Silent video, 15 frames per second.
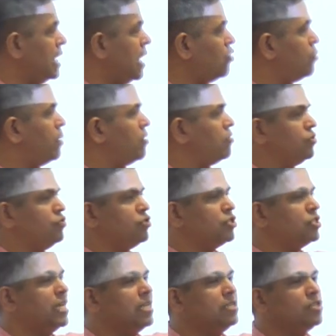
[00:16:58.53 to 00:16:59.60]
how about you
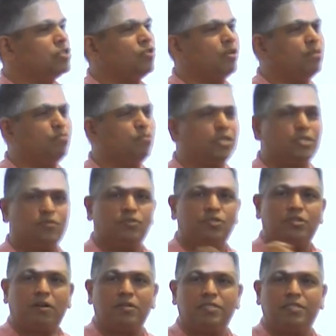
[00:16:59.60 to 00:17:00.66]
just get the soiled potato,
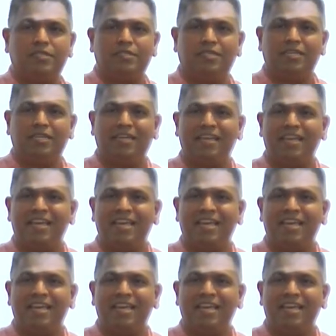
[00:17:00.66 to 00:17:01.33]
start seasoning,